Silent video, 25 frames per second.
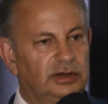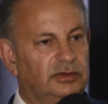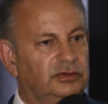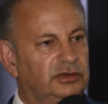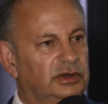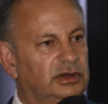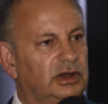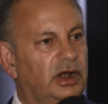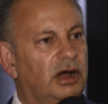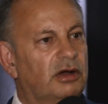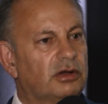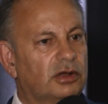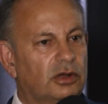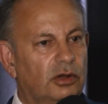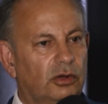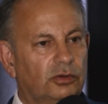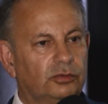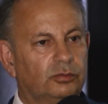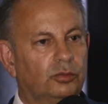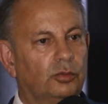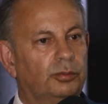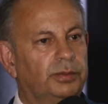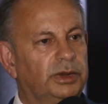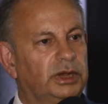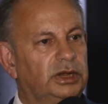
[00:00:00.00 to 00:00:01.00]
He said, Our
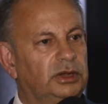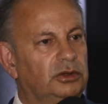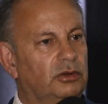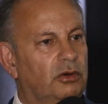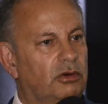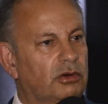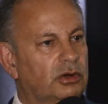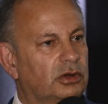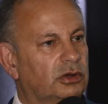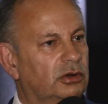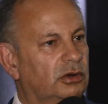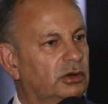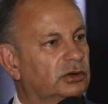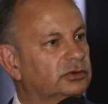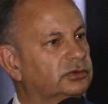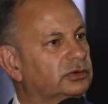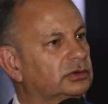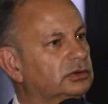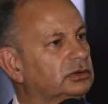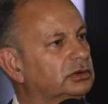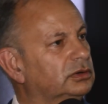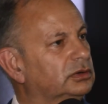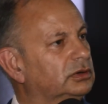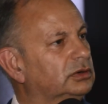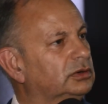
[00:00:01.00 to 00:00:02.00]
God will be your God.
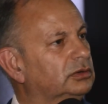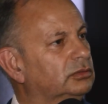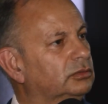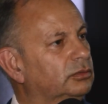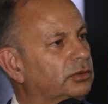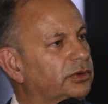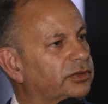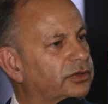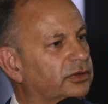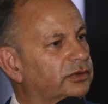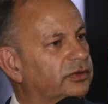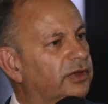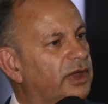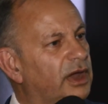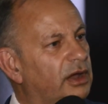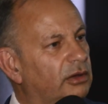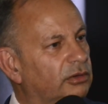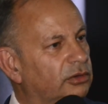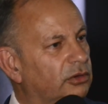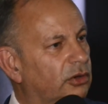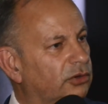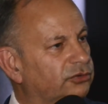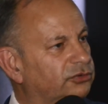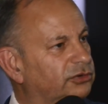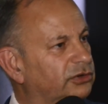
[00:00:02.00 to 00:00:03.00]
Whither thou
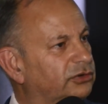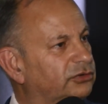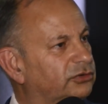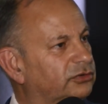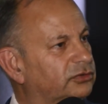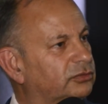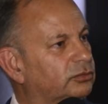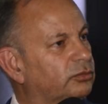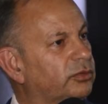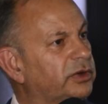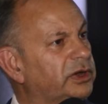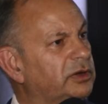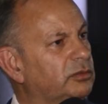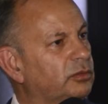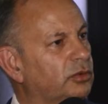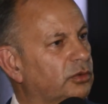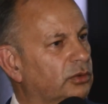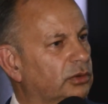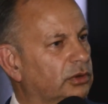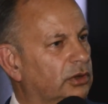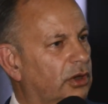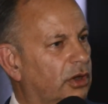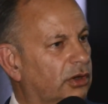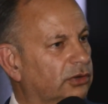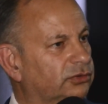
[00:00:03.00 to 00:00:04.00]
lodgest, we
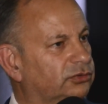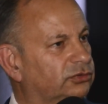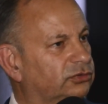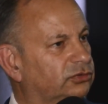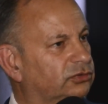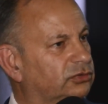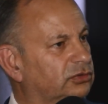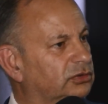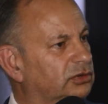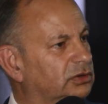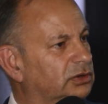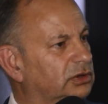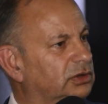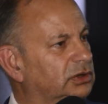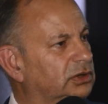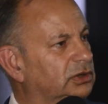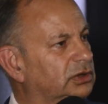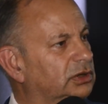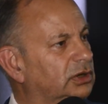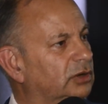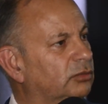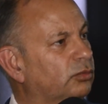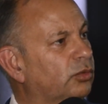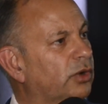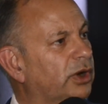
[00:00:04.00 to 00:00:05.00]
will lodge.
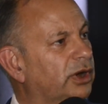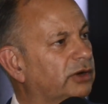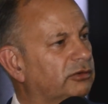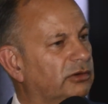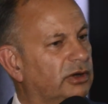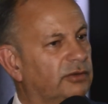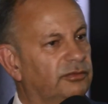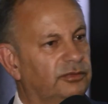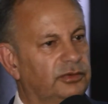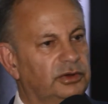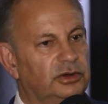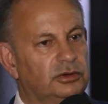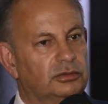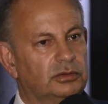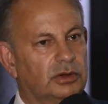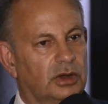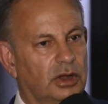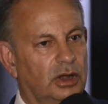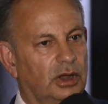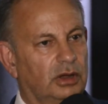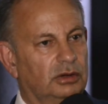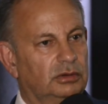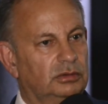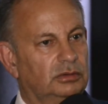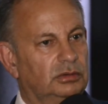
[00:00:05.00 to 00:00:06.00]
And wherever you
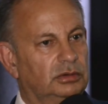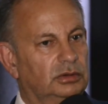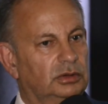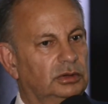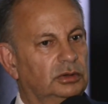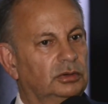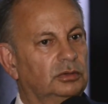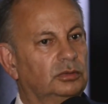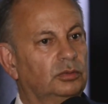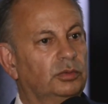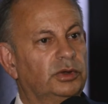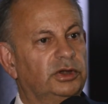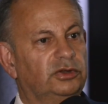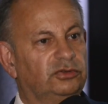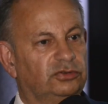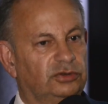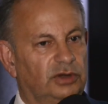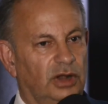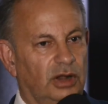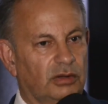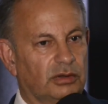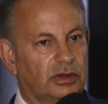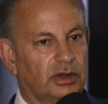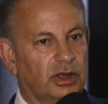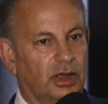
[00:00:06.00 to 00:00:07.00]
go, we
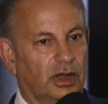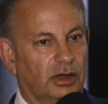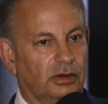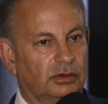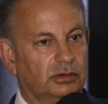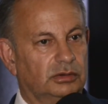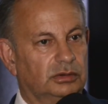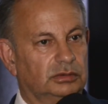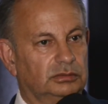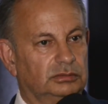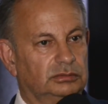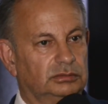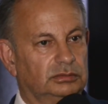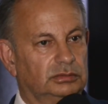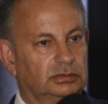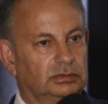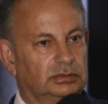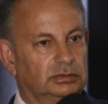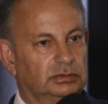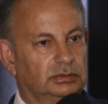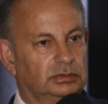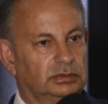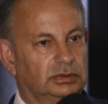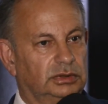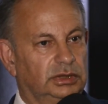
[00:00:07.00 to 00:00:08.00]
shall go,
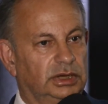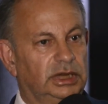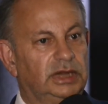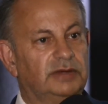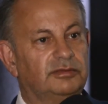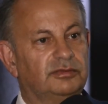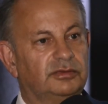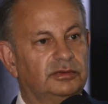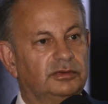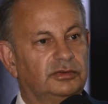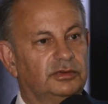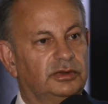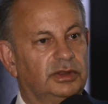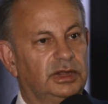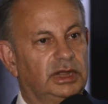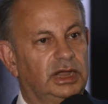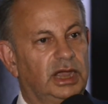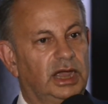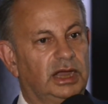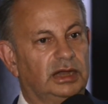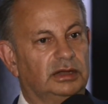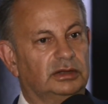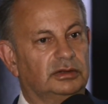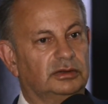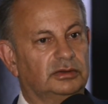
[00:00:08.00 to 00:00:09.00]
even to the
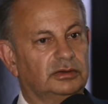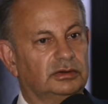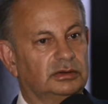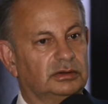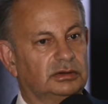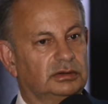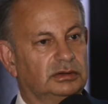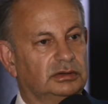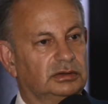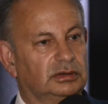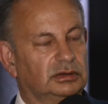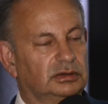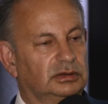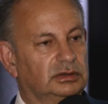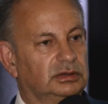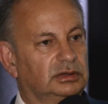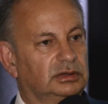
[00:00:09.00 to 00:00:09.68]
end.